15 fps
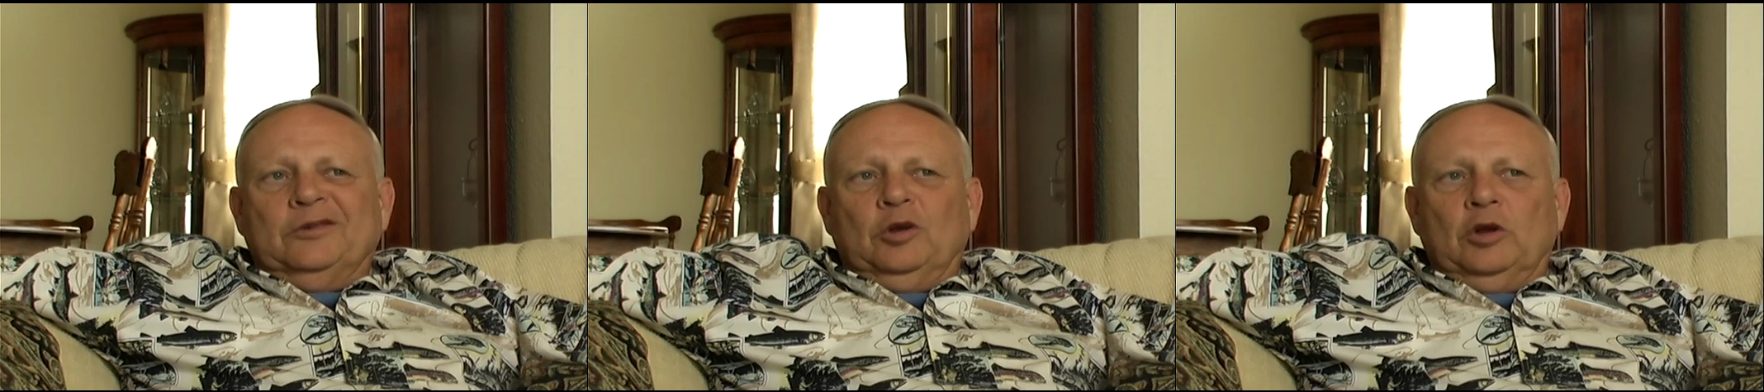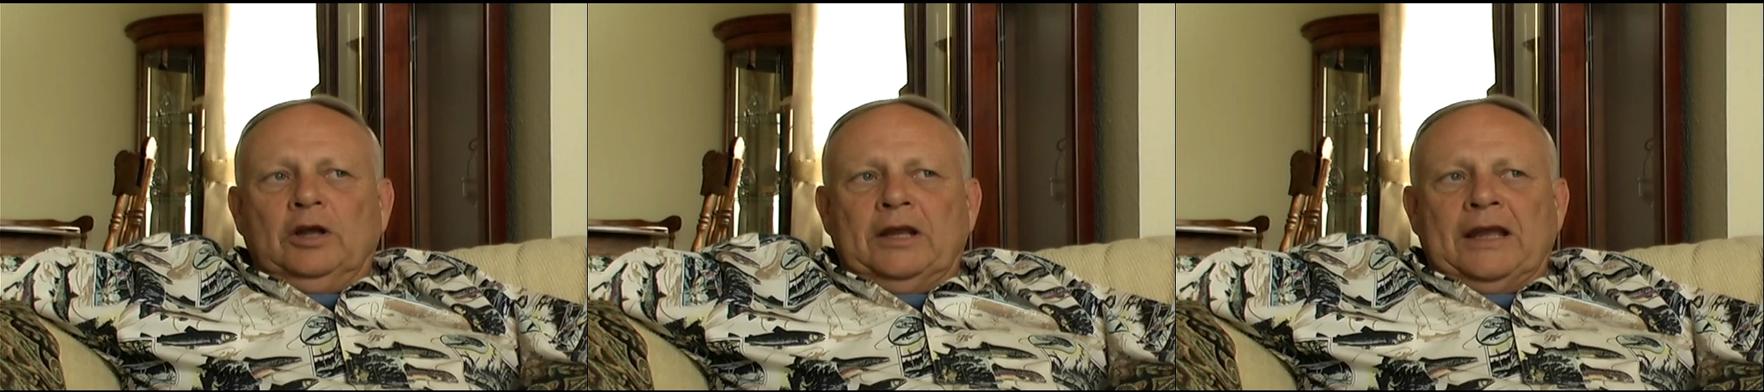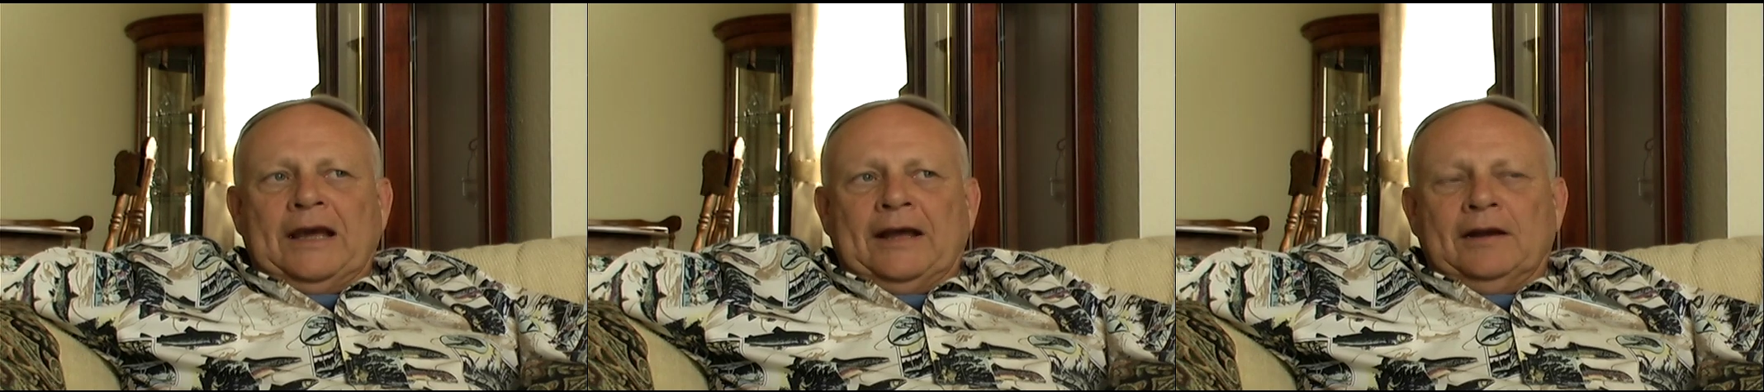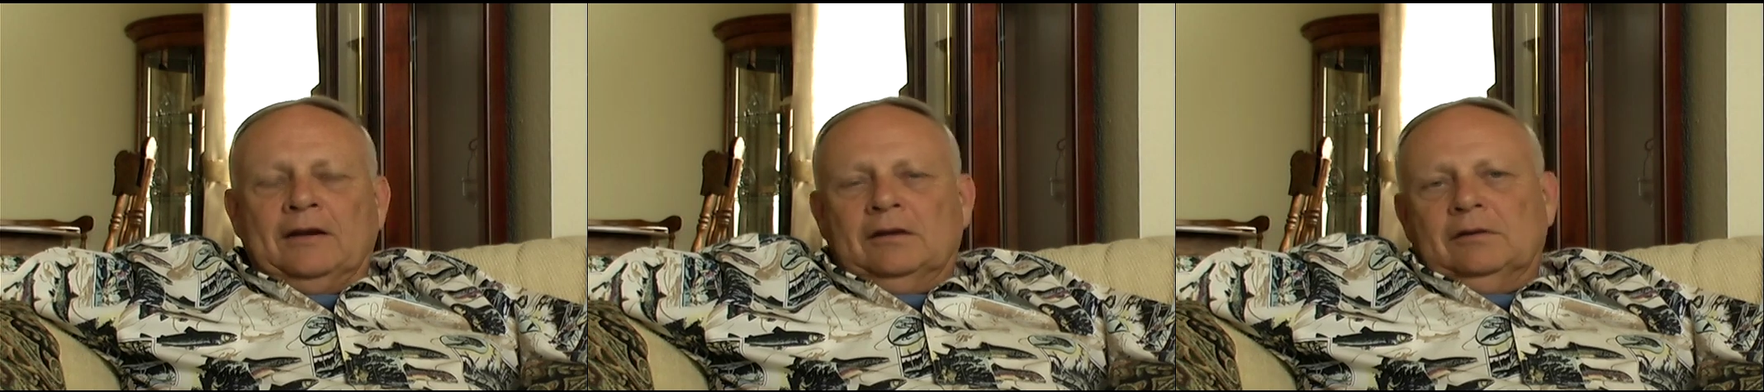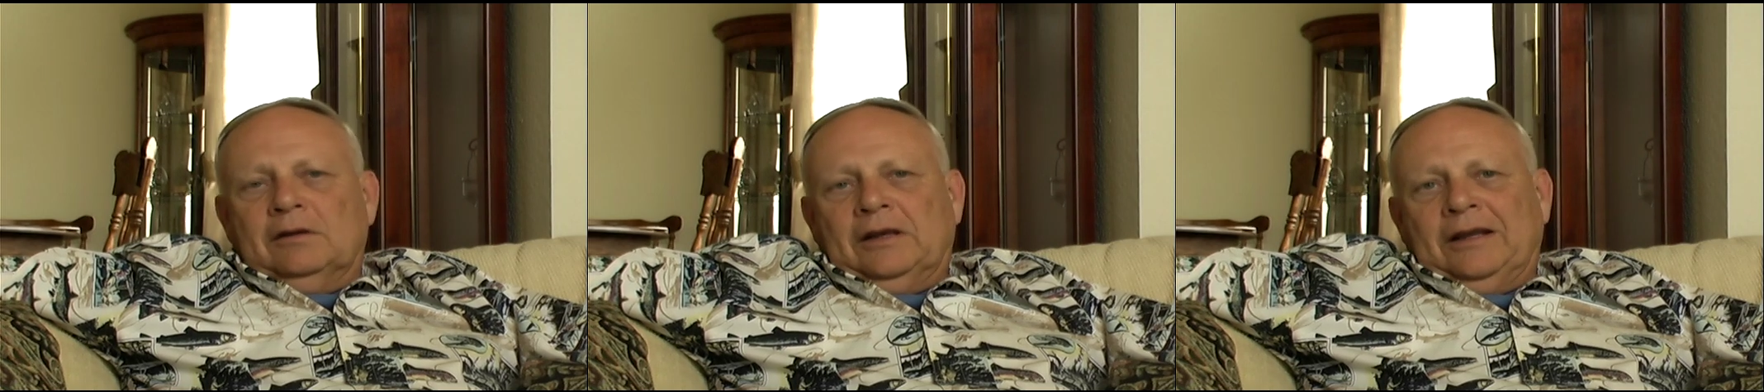look at
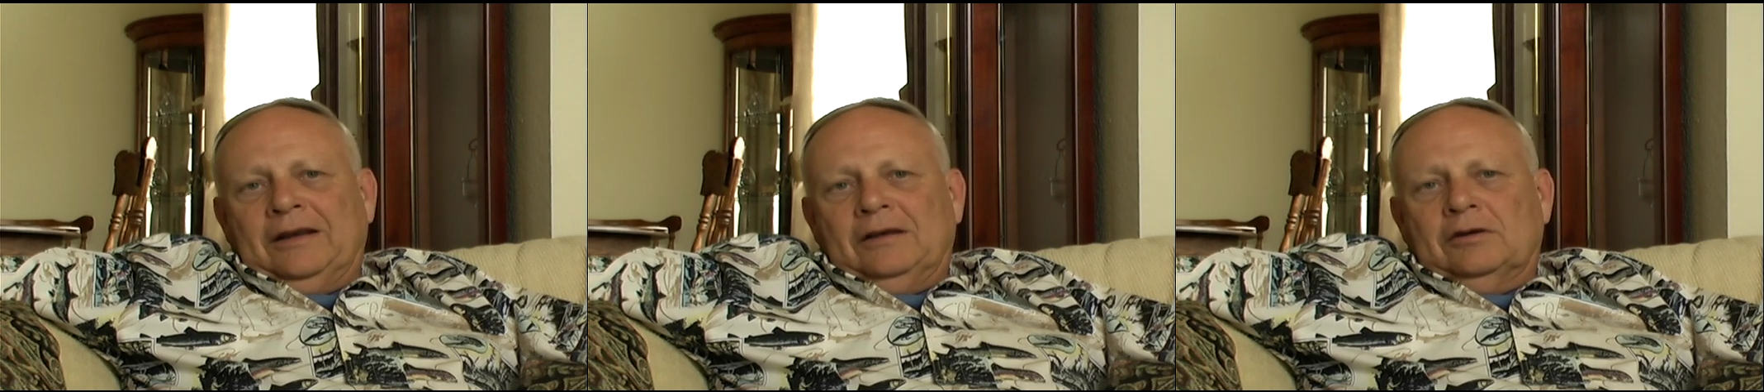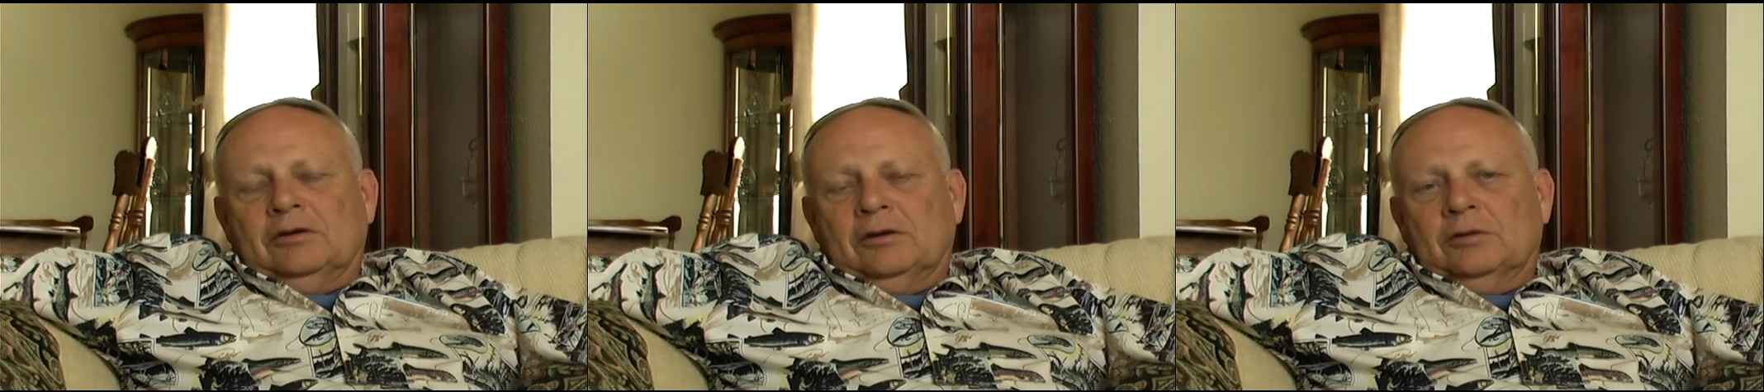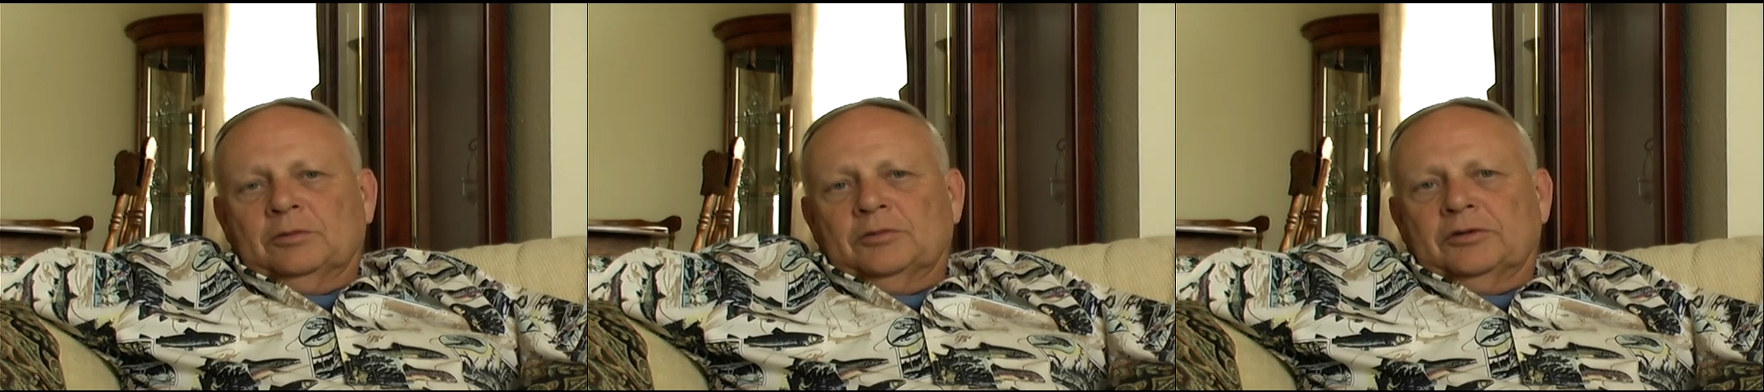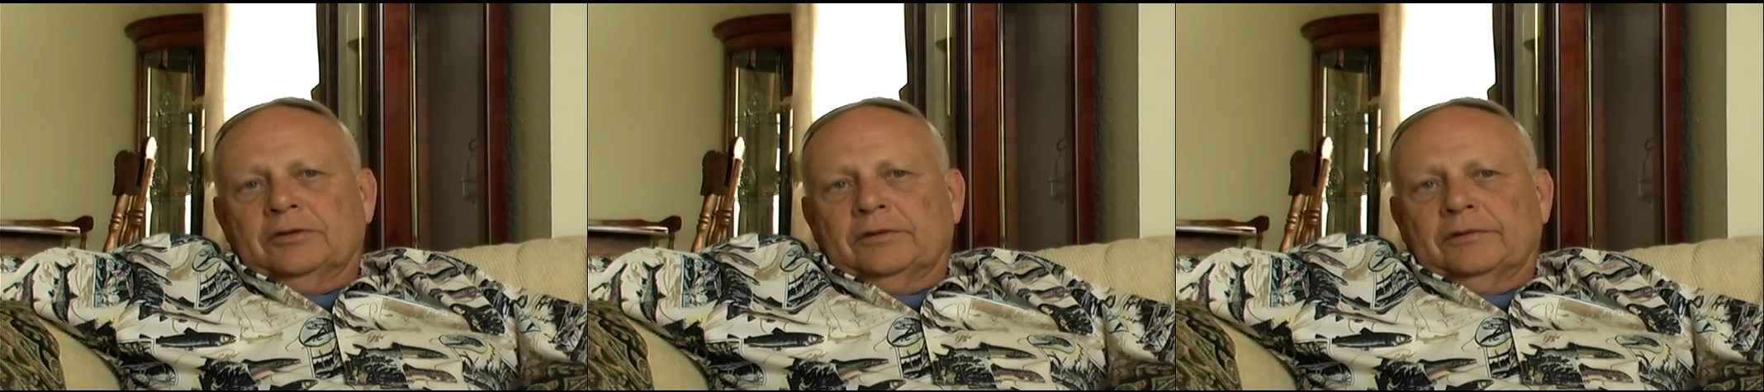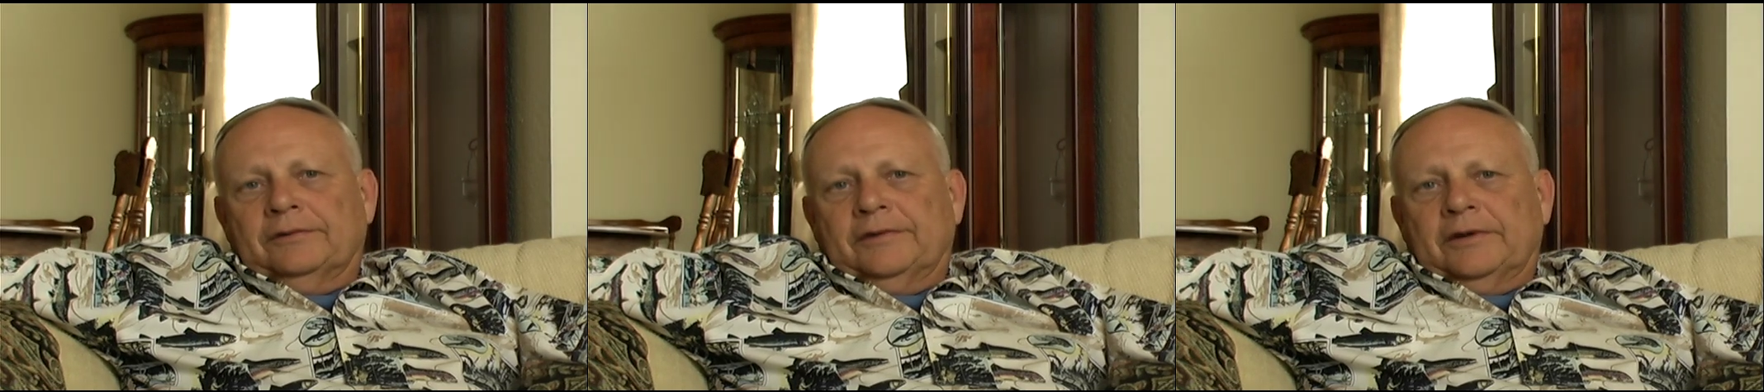it in terms
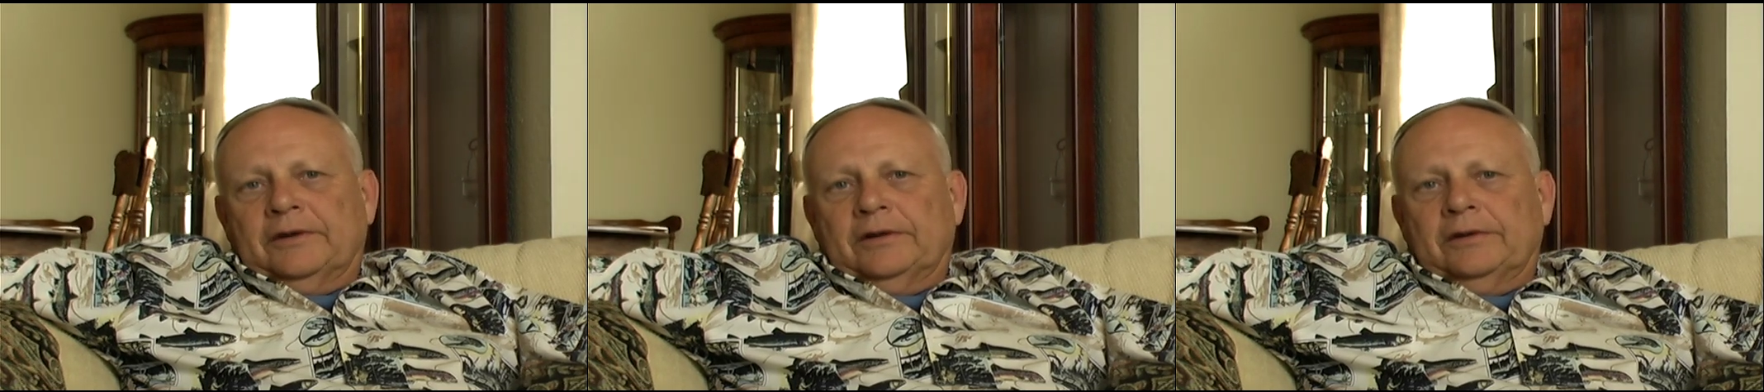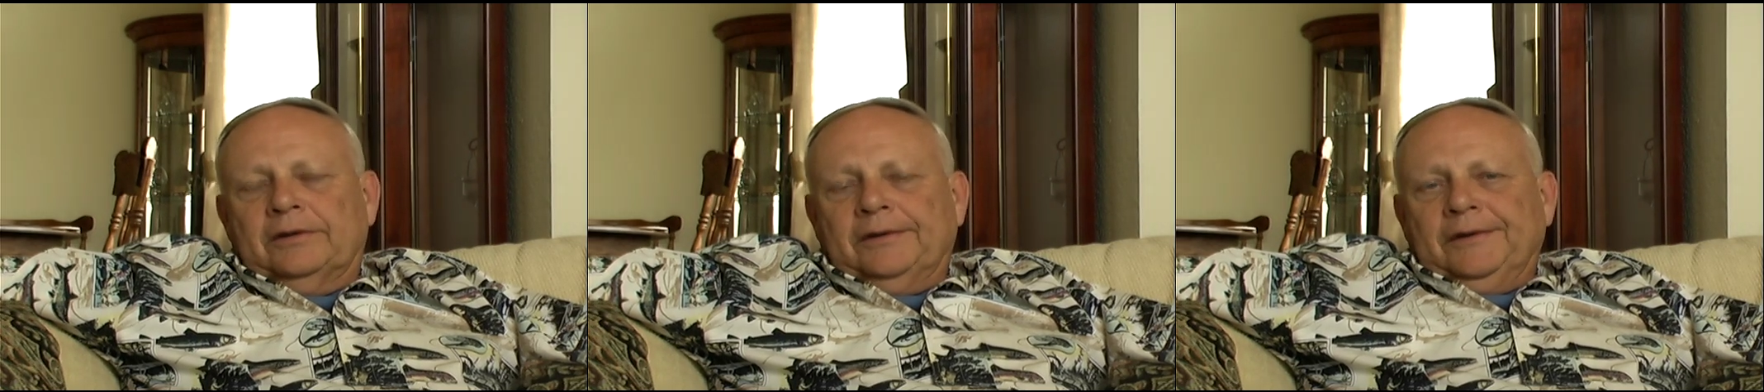of uh,